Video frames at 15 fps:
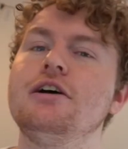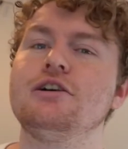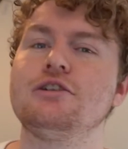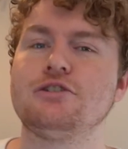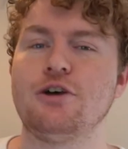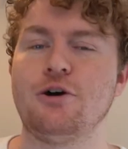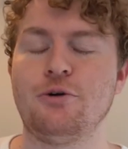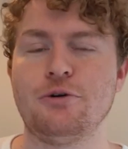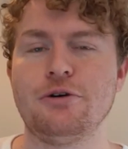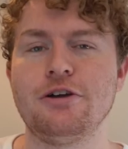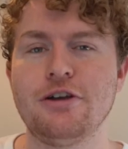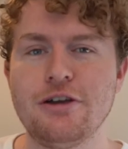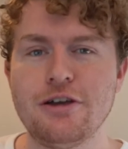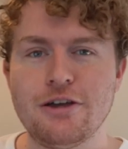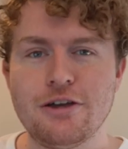So
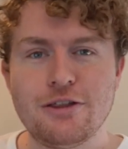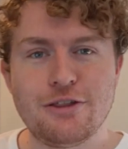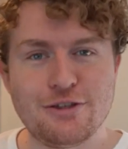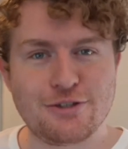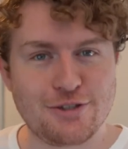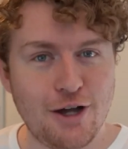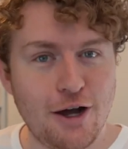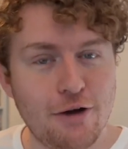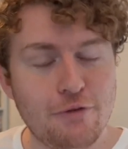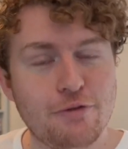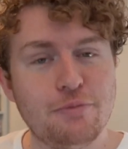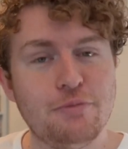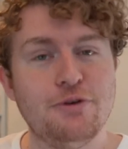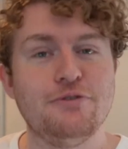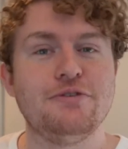the start of
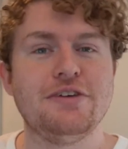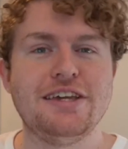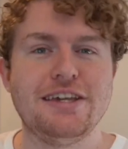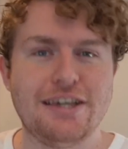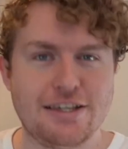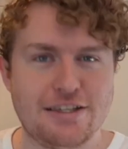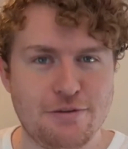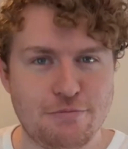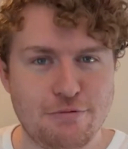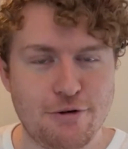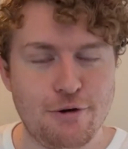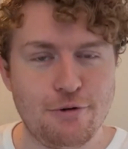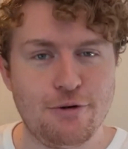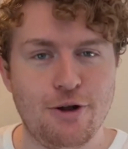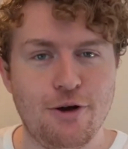the movie is a
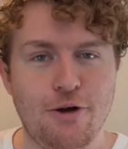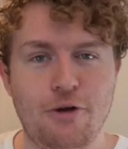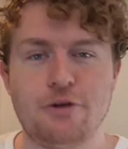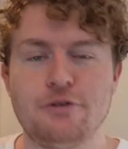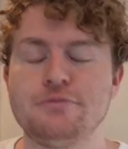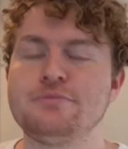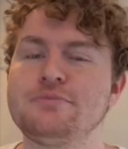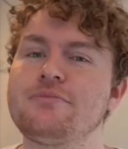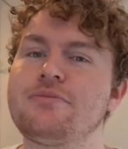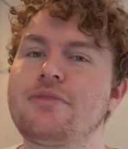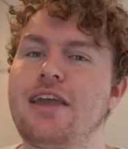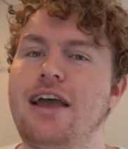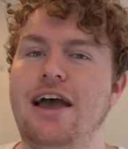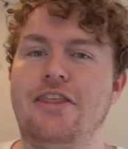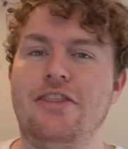prologue,
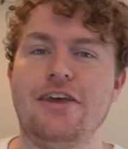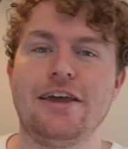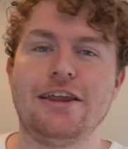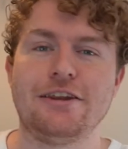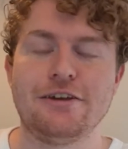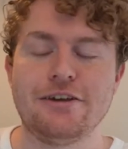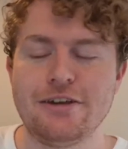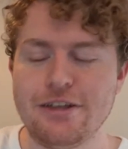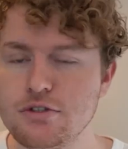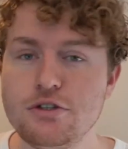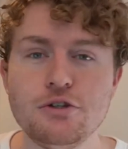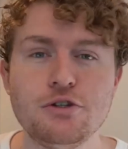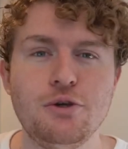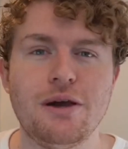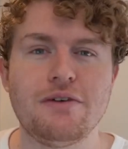and then
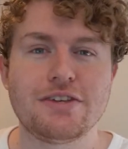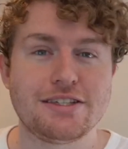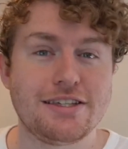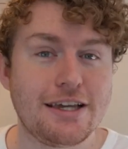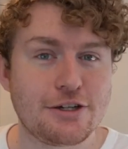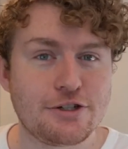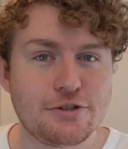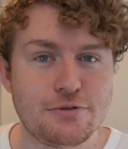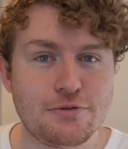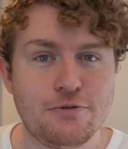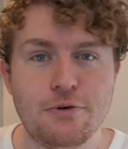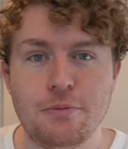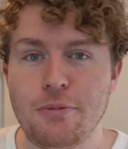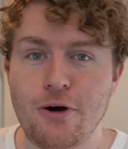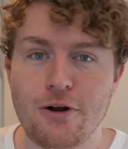you have a section
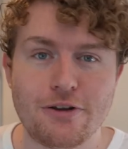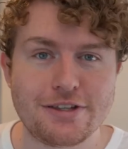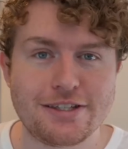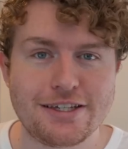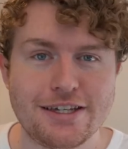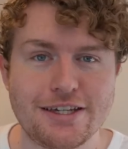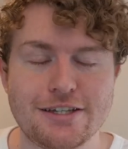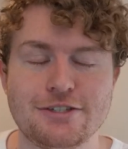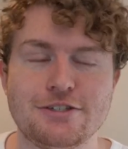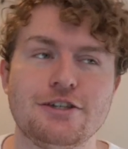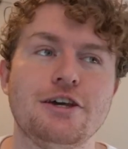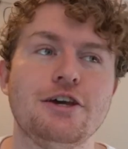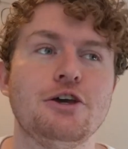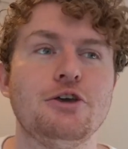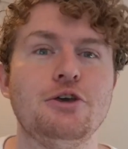for politics,
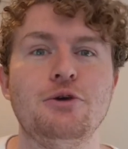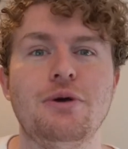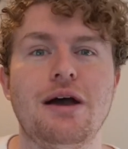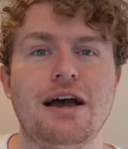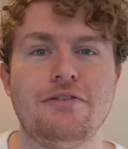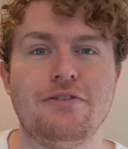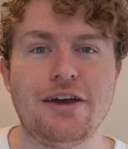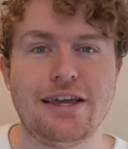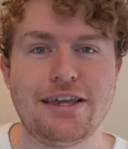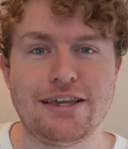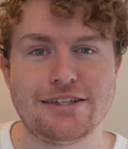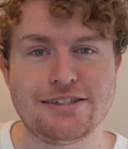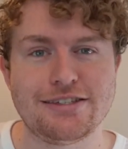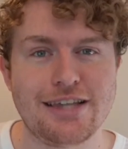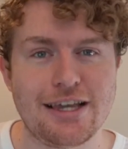you have
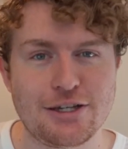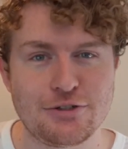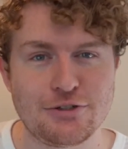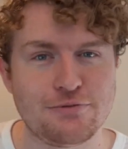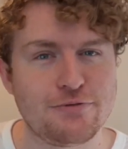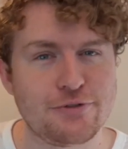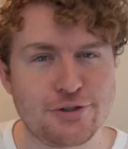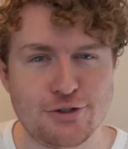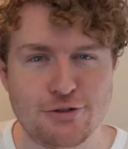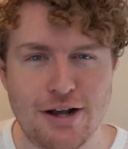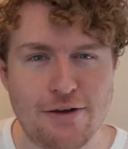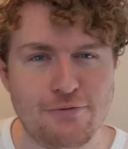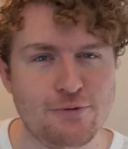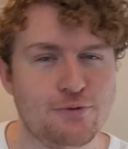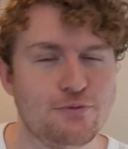a section for
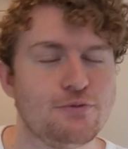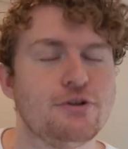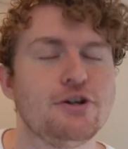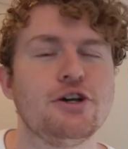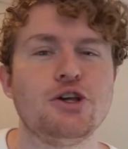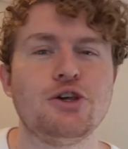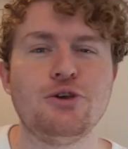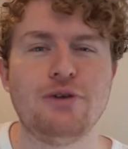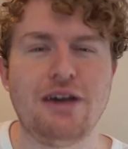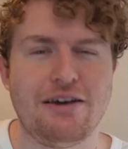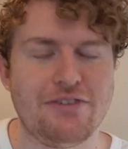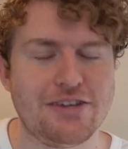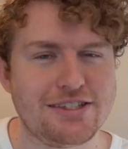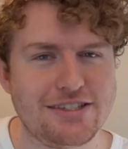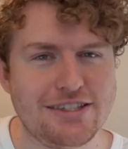travel, you
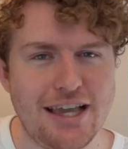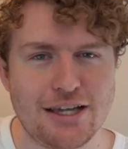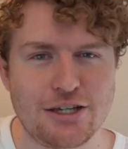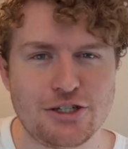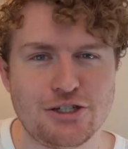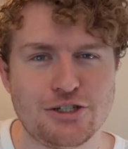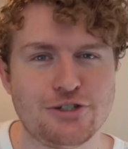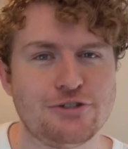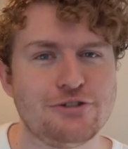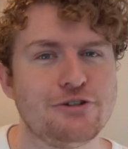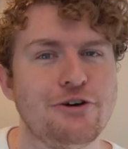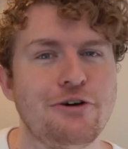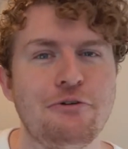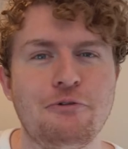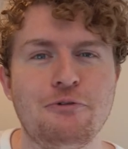have a
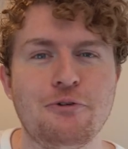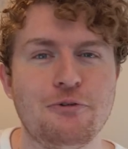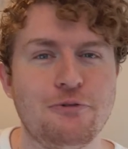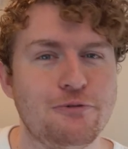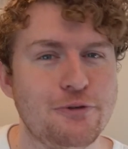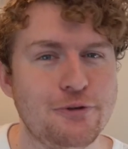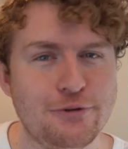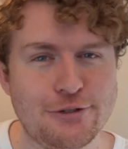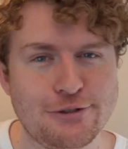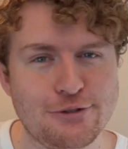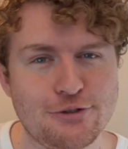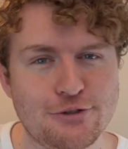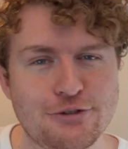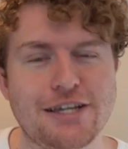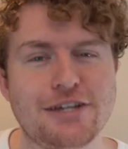section for food and
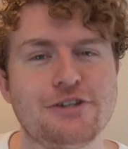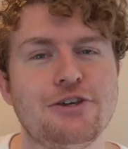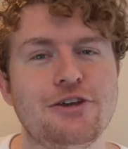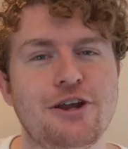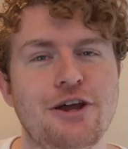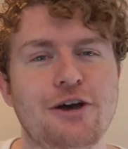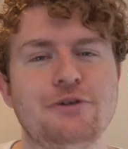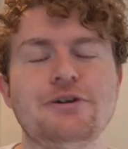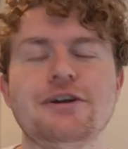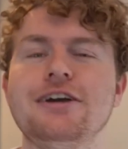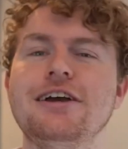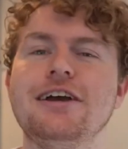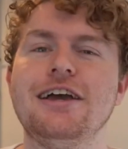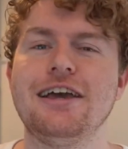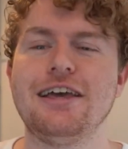drink, you know,
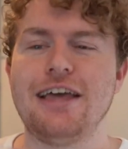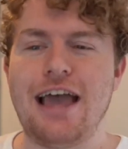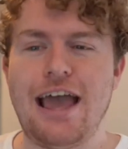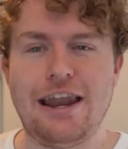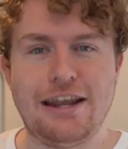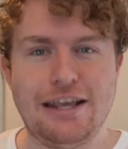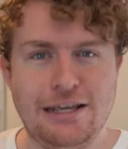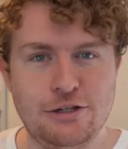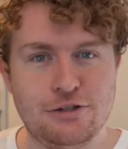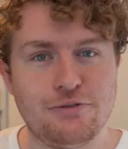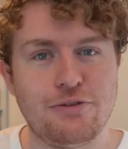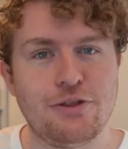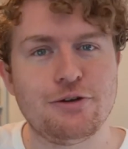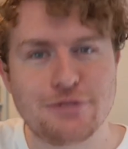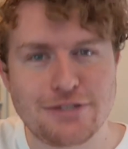and each
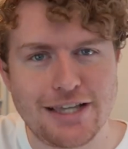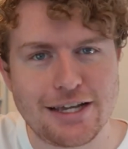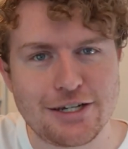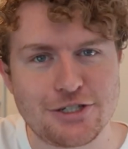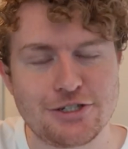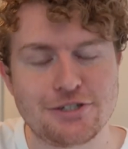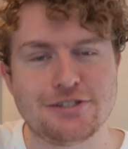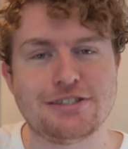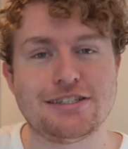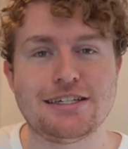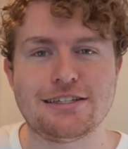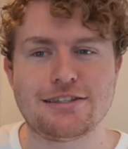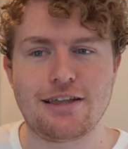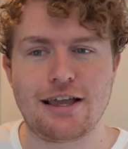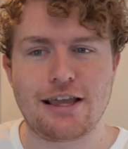of those sections
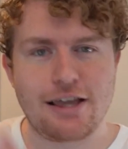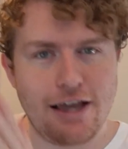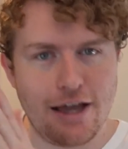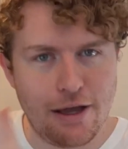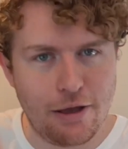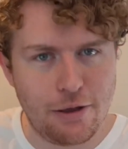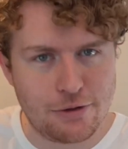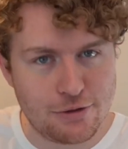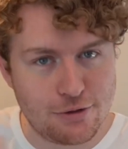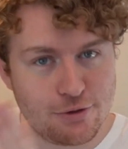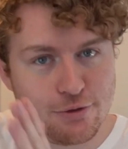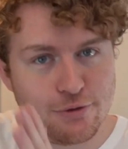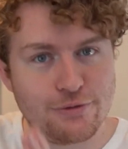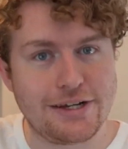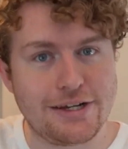is like a
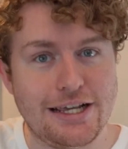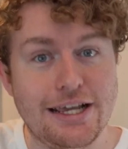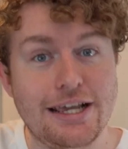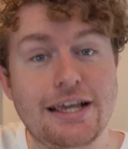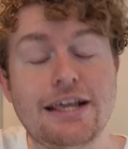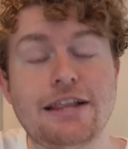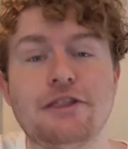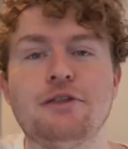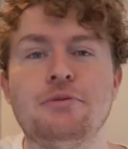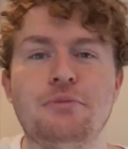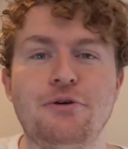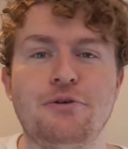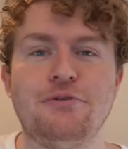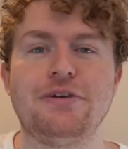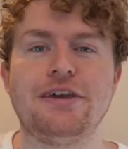story in the
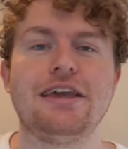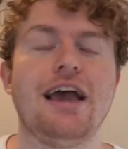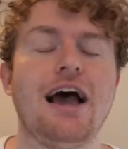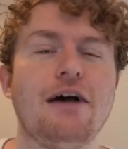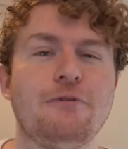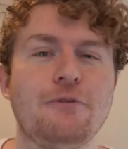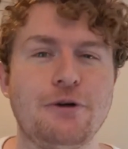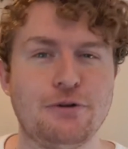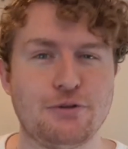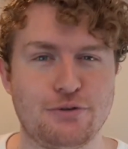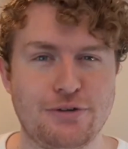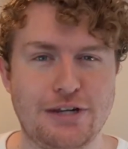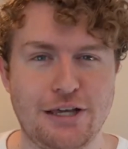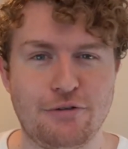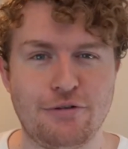movie. I thought it was
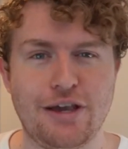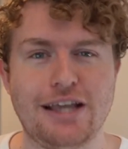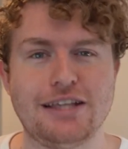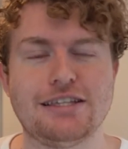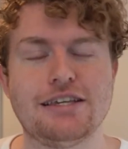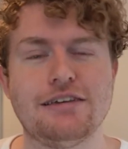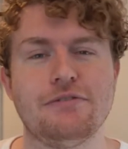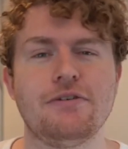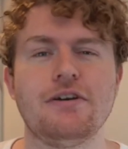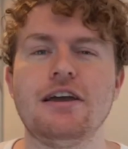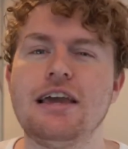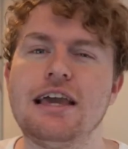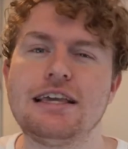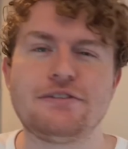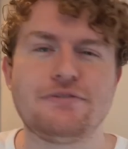really creative.
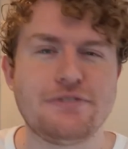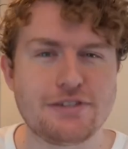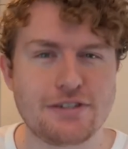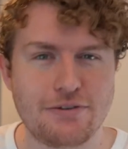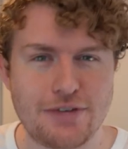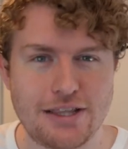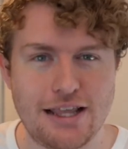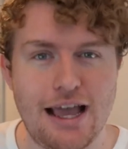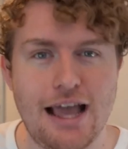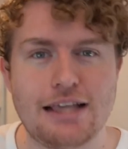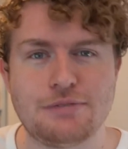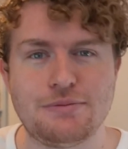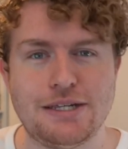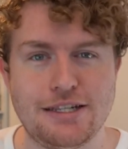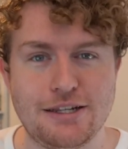It's something that
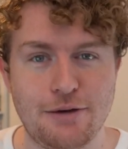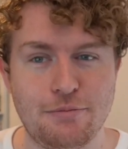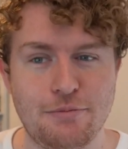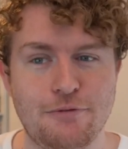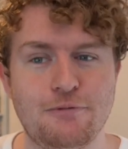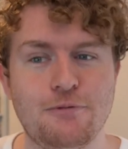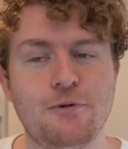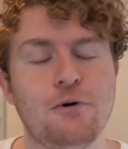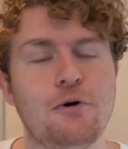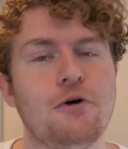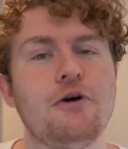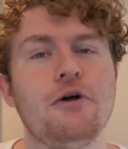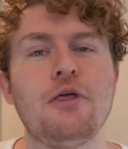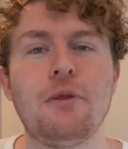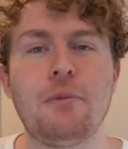has been done before,
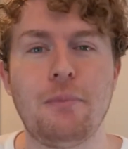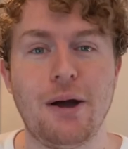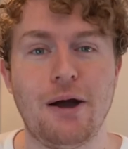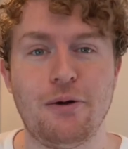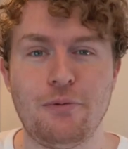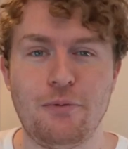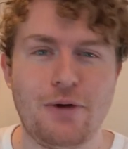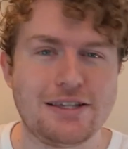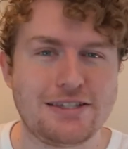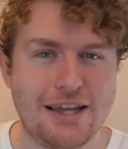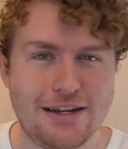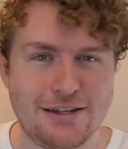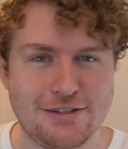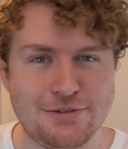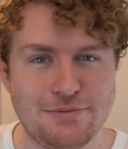but Wes
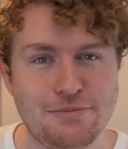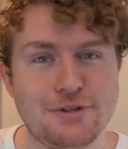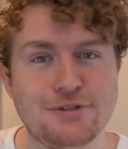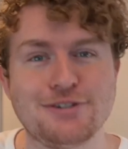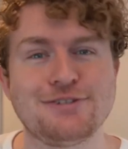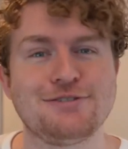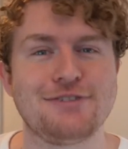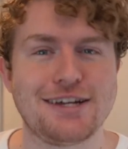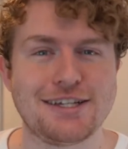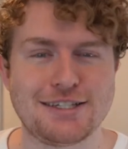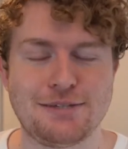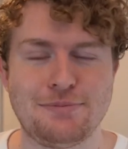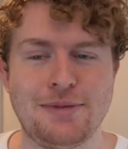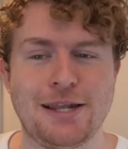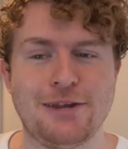Anderson puts a great
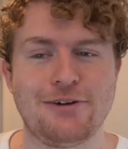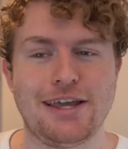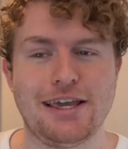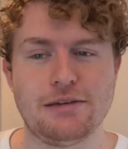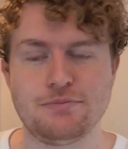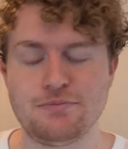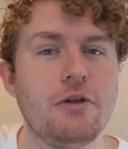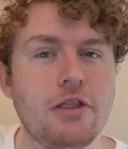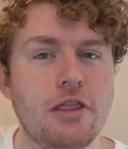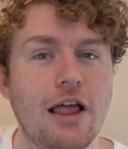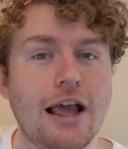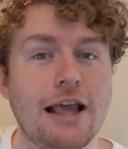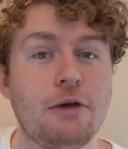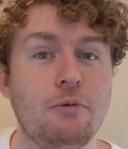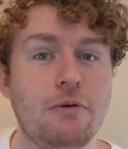spin on it.
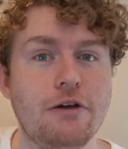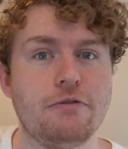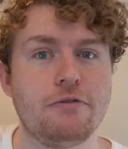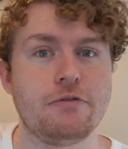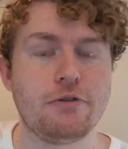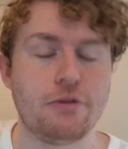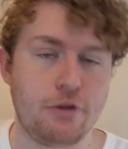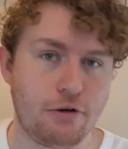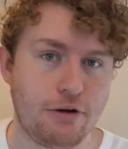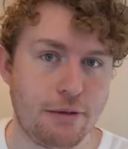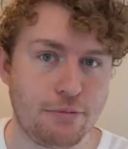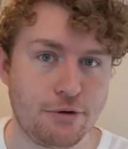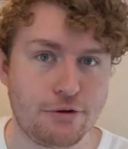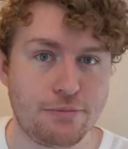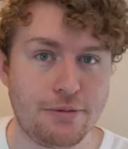Like with the
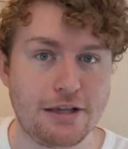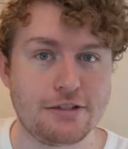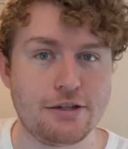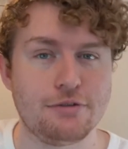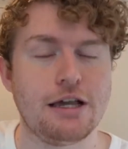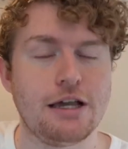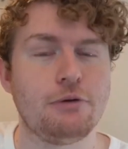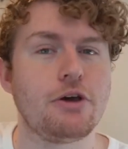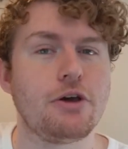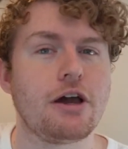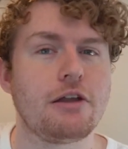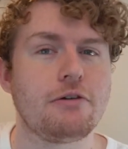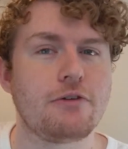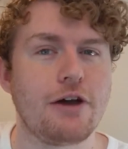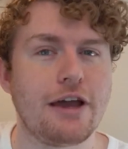Grand Budapest Hotel, you're
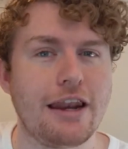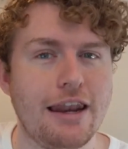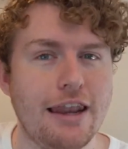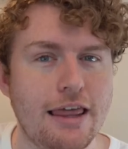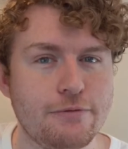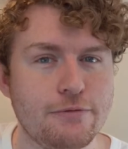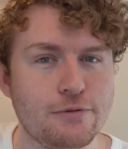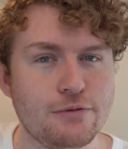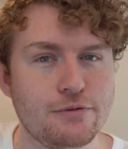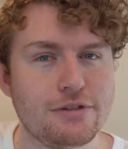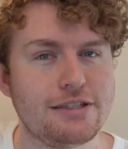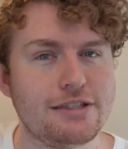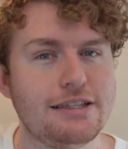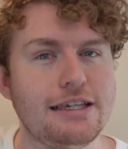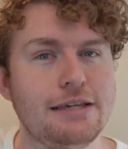kind of going
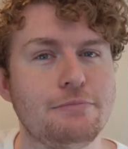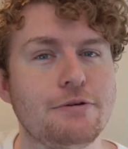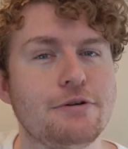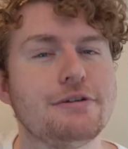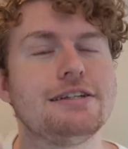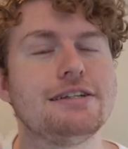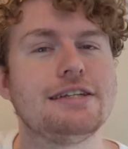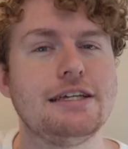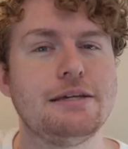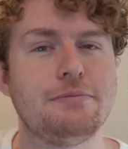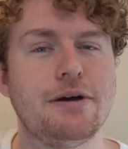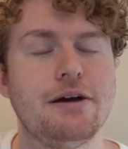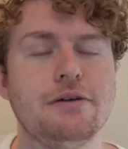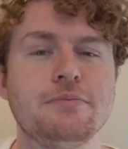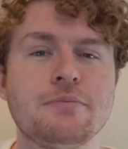levels deeper and
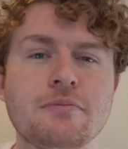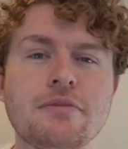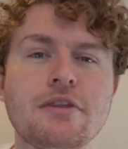deeper.